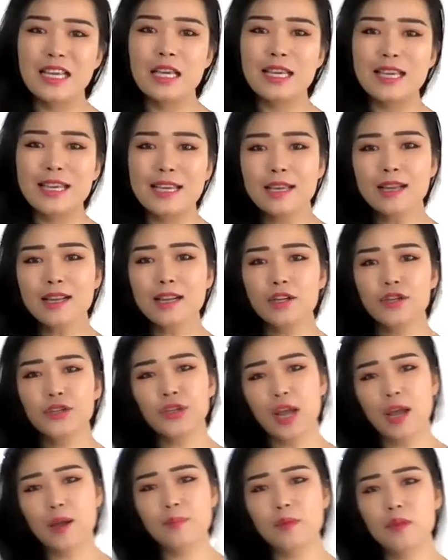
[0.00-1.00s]
In English,
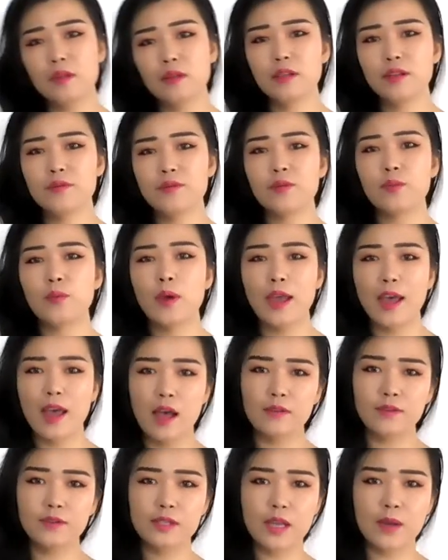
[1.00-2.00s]
I believe we
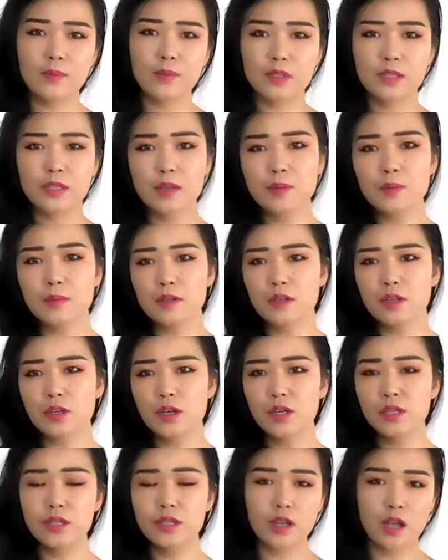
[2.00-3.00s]
have some
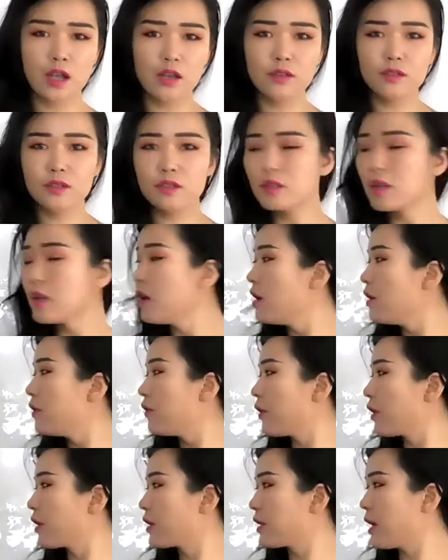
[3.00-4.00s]
similar sounds.
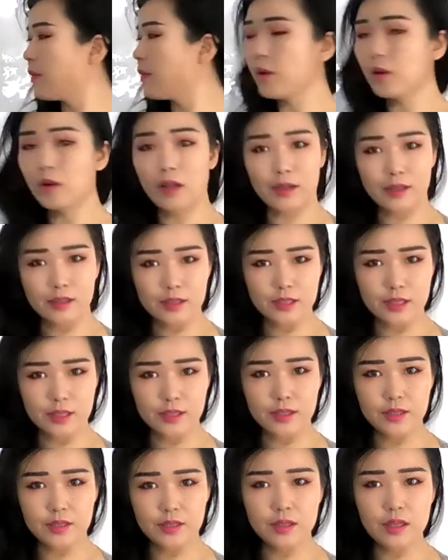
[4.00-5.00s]
For example, like
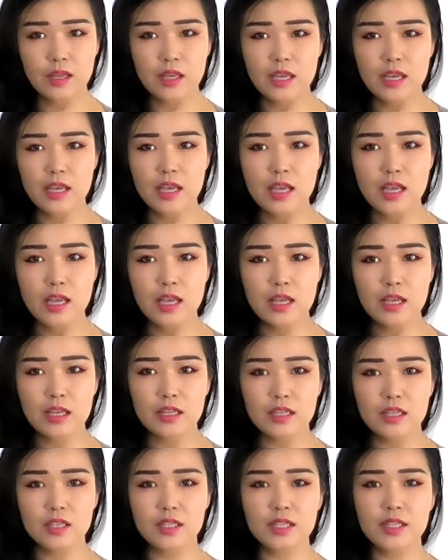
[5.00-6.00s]
this.
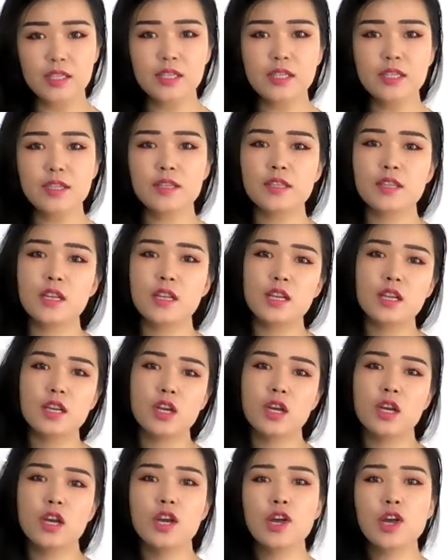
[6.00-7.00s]
This is a
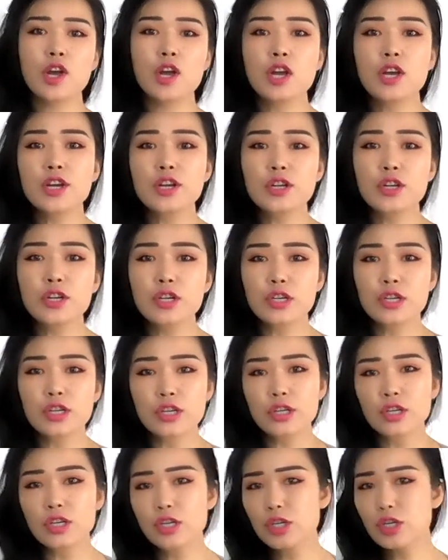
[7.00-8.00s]

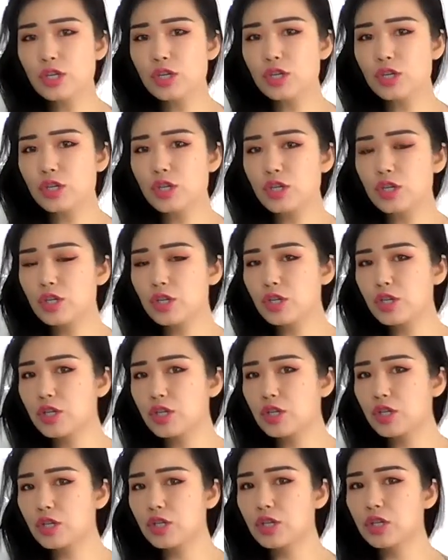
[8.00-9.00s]

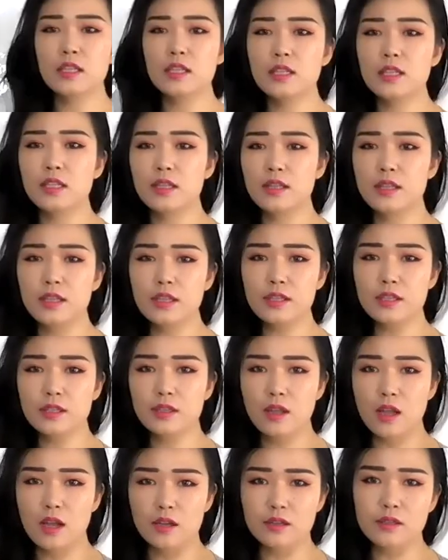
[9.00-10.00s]
sh. This
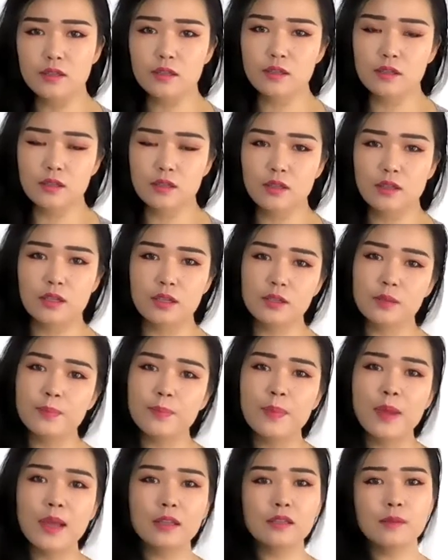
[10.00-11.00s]
sound is
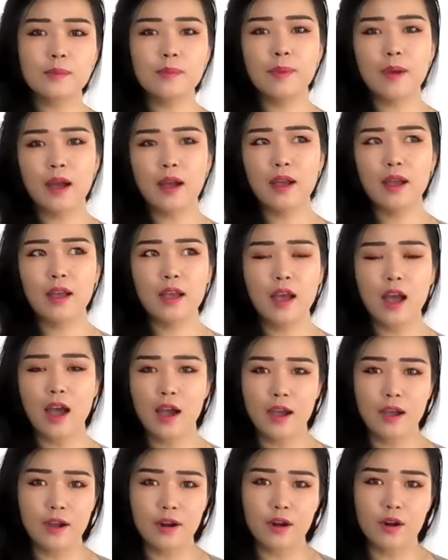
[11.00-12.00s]
made by
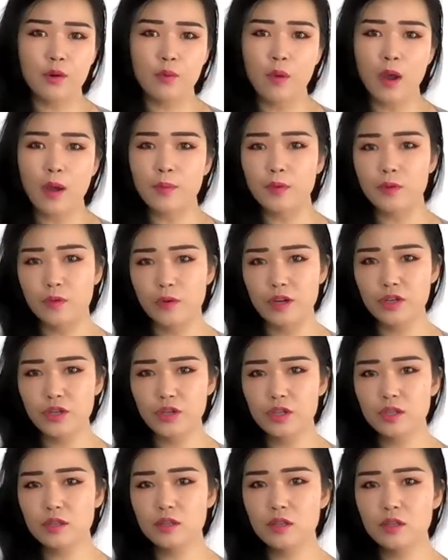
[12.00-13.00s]
air
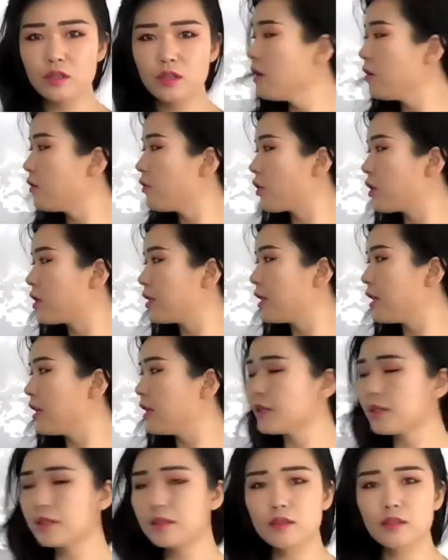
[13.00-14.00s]
vibration. For
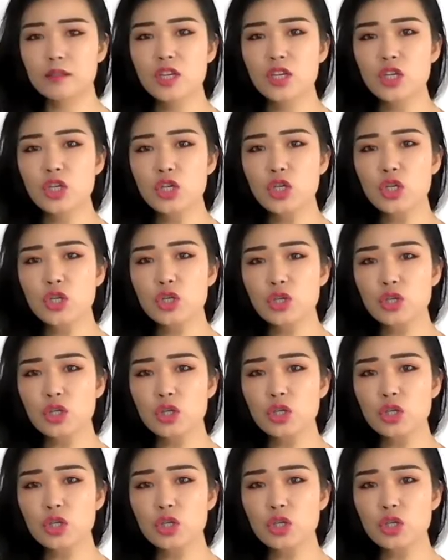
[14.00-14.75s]
this, sh